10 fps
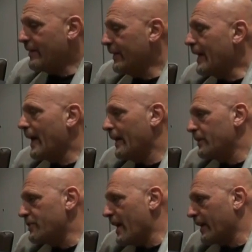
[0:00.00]
haven't gotten
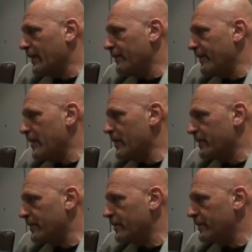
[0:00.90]
a check in Vemma
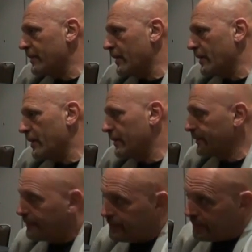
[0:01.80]

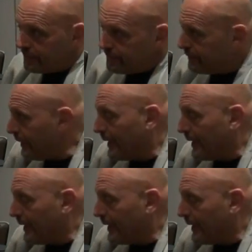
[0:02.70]
since I